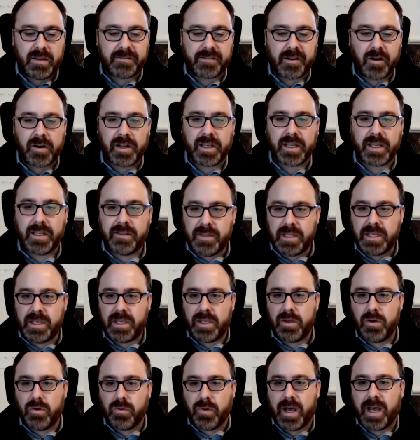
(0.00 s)
starting in
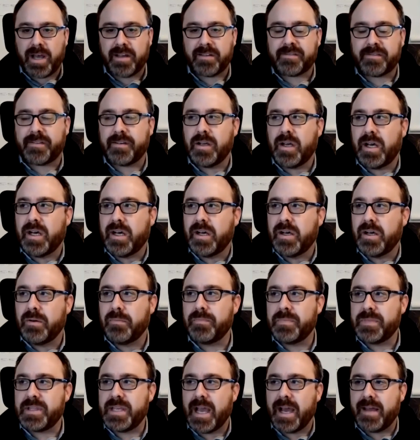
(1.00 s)
the US,
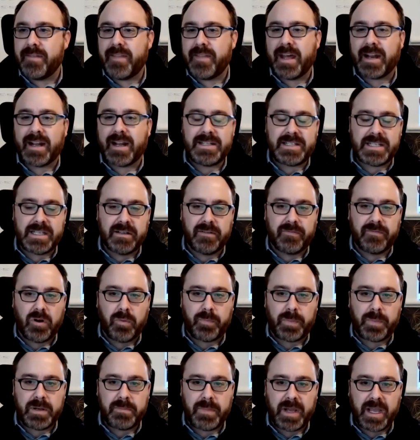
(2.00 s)
that idea of
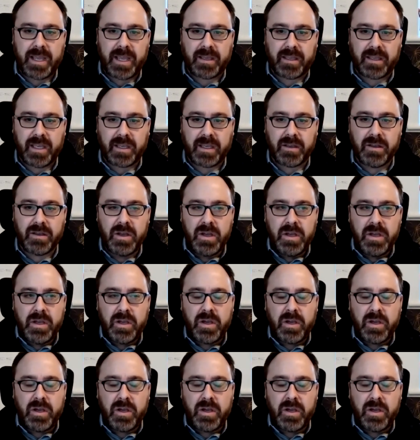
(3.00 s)
open banking,